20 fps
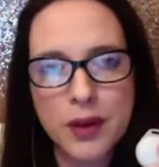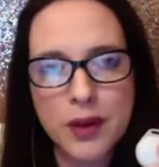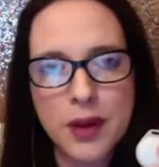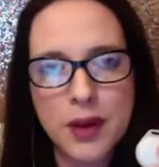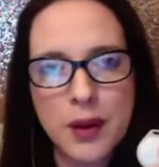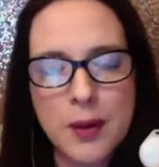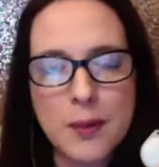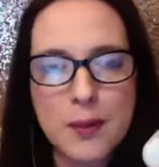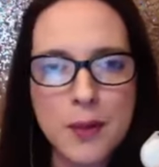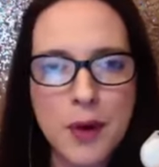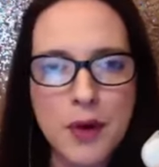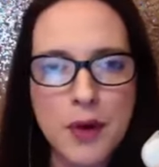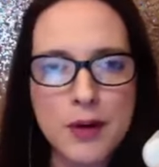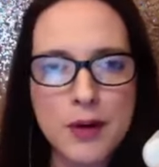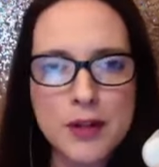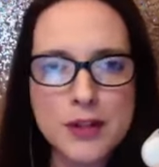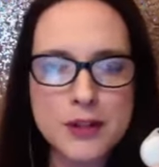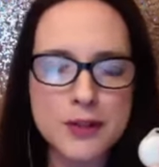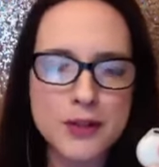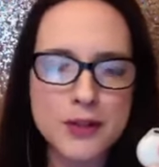
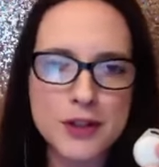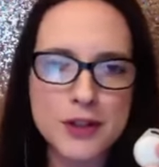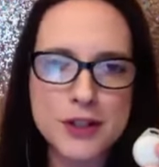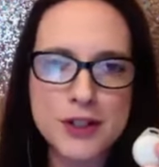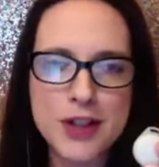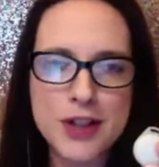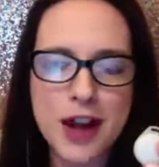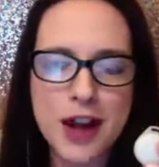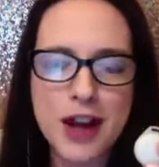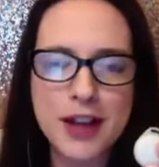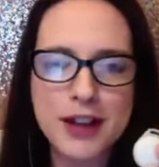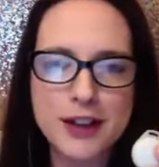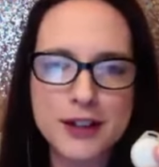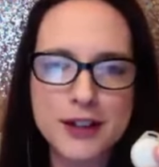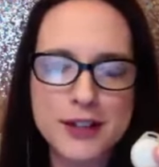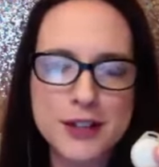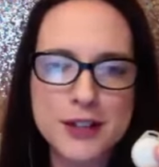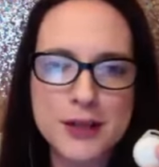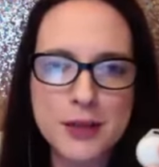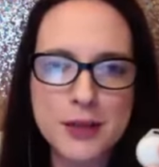Most of your
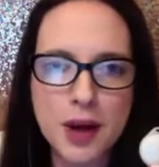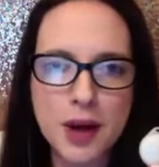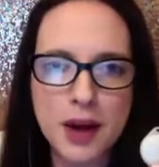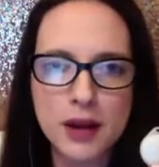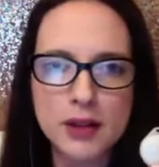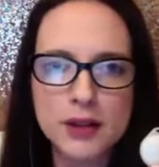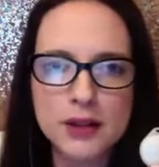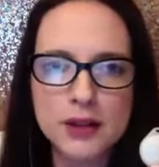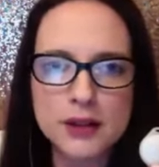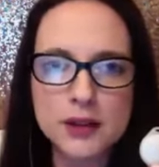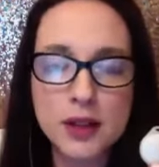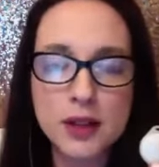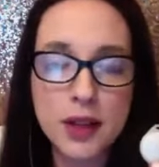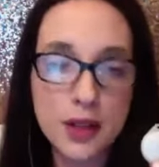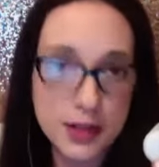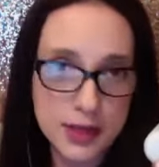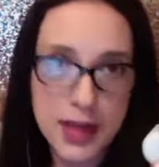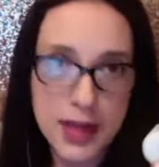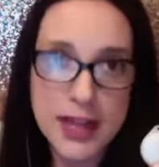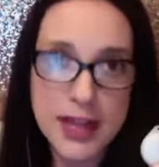stylists, well,
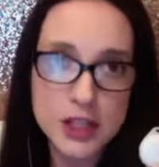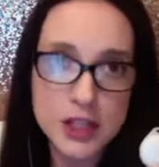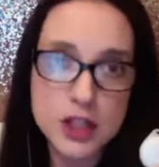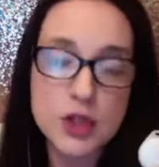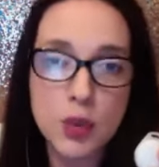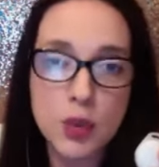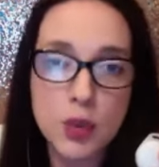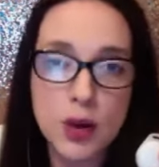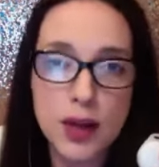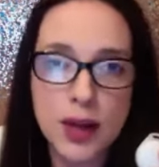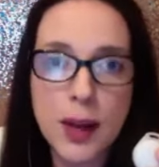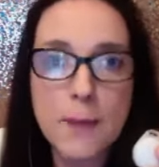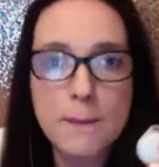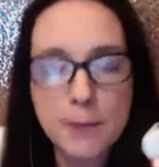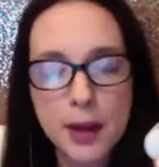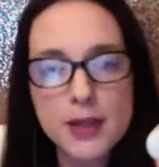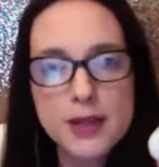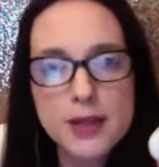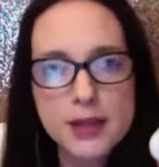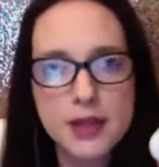they just want to get
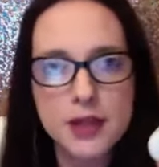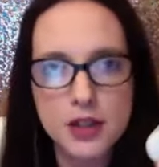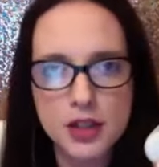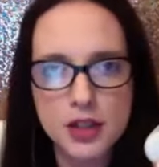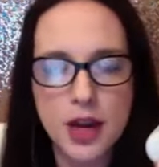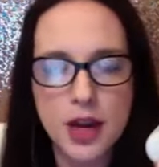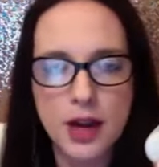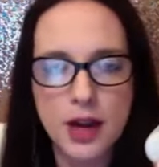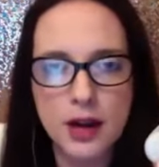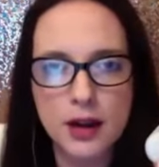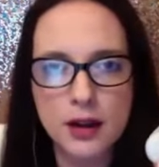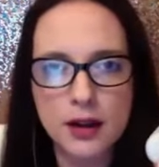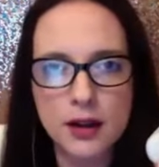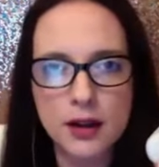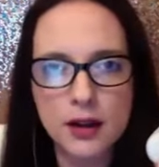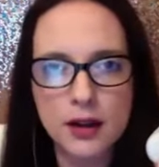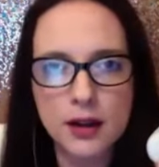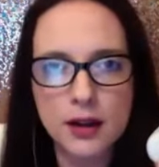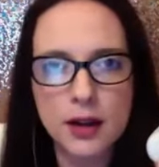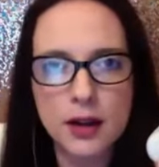butts in the chair.
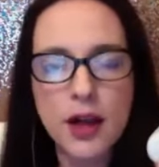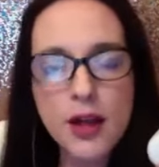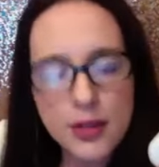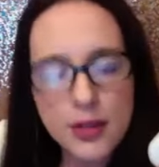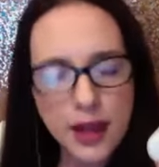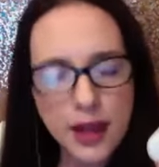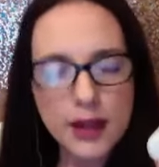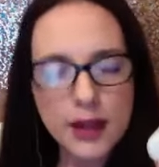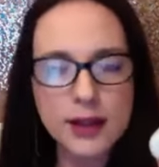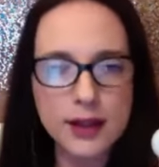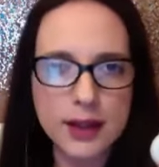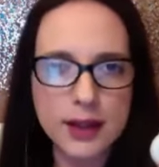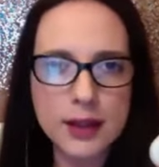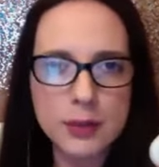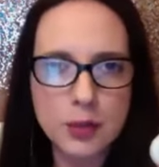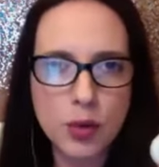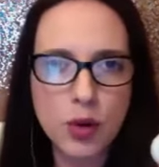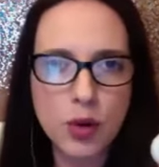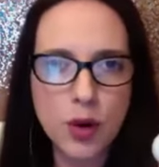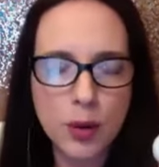They need
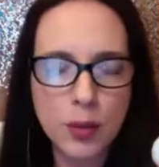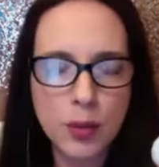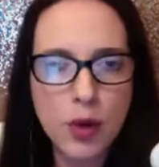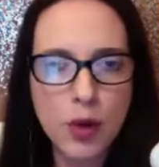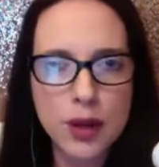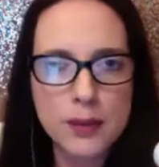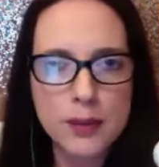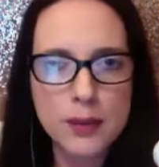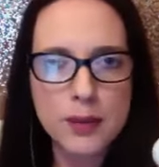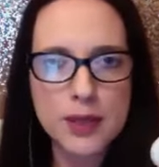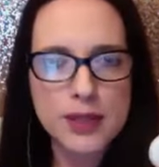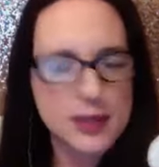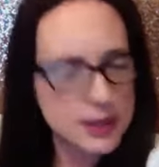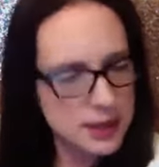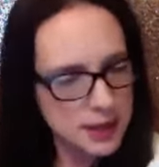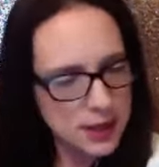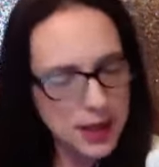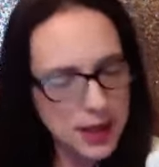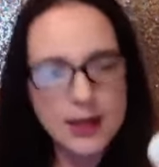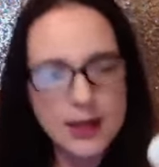more appointments.
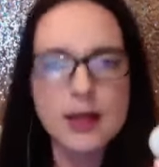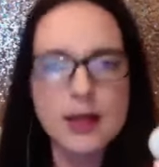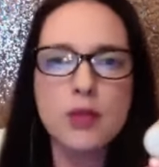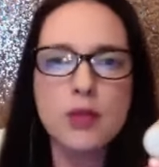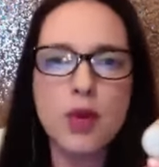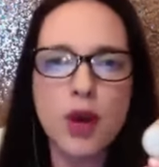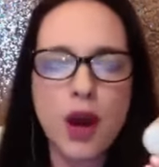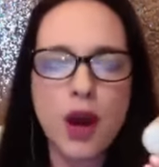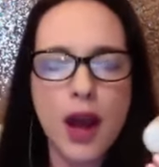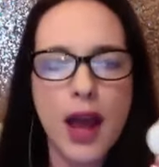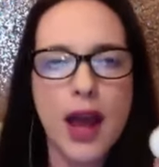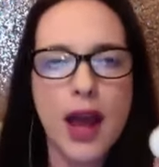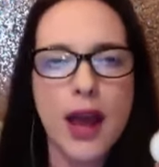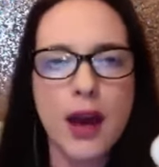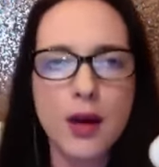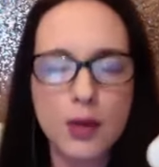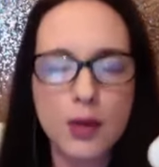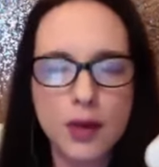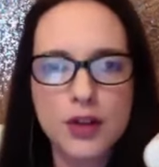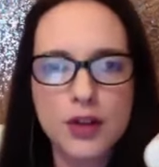They need more
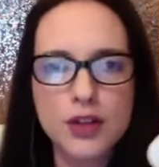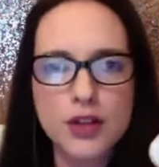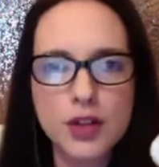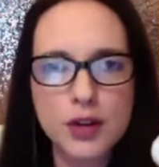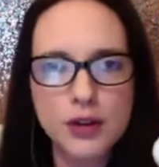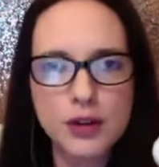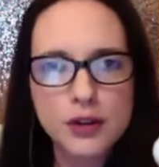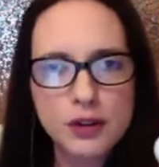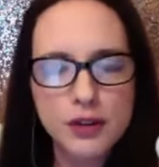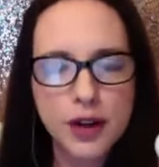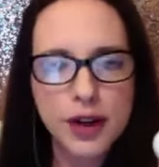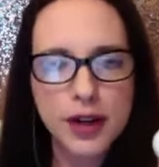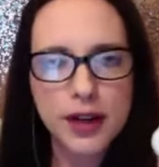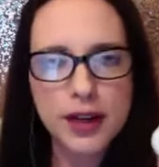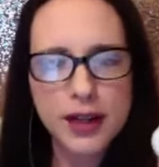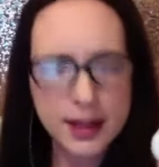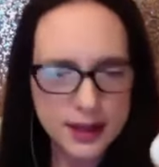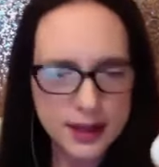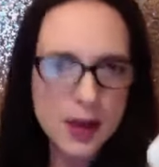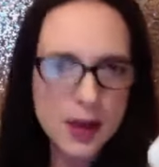hours, right?
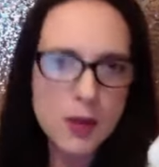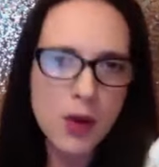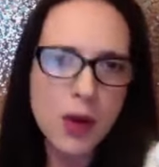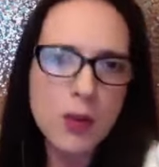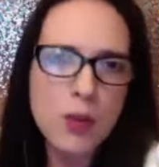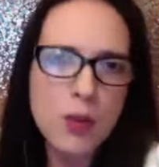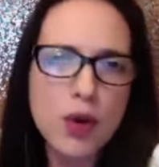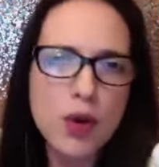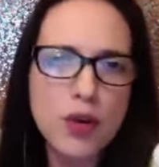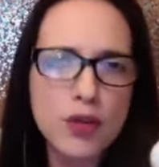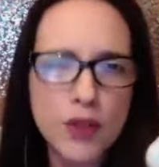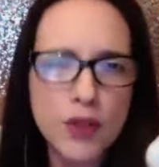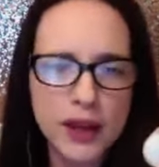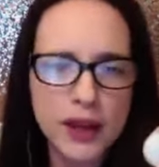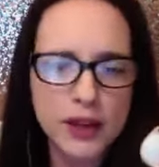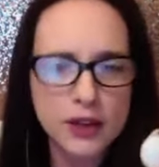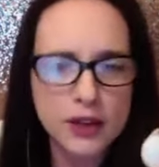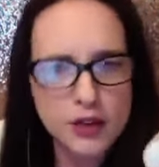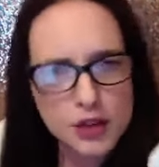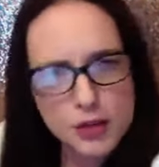They want more
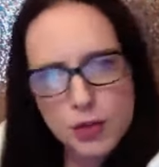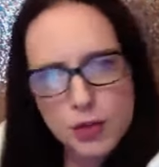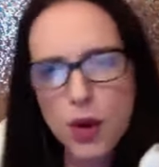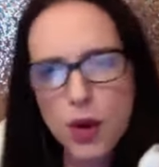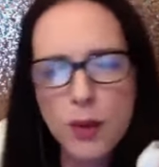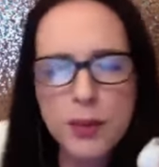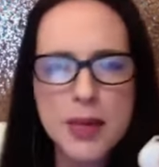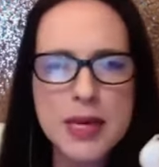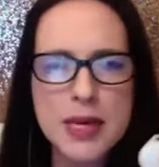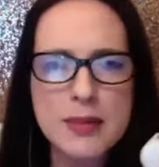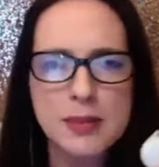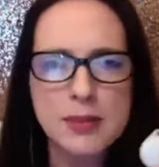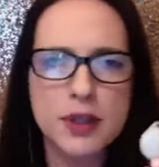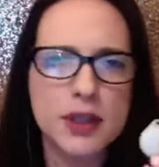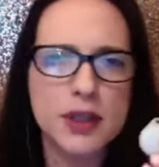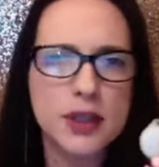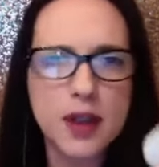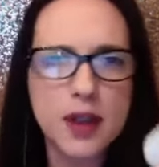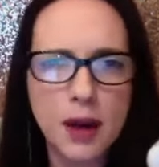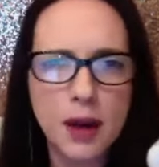regulars, more people
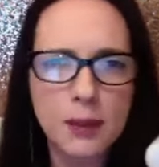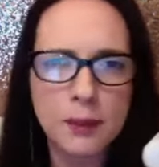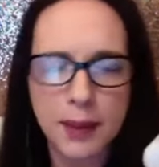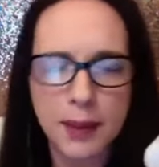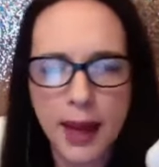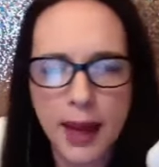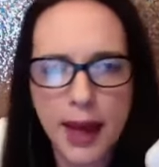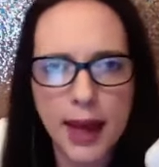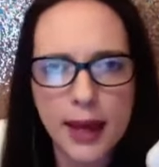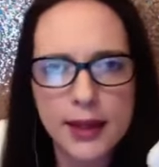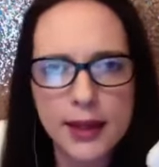to come back.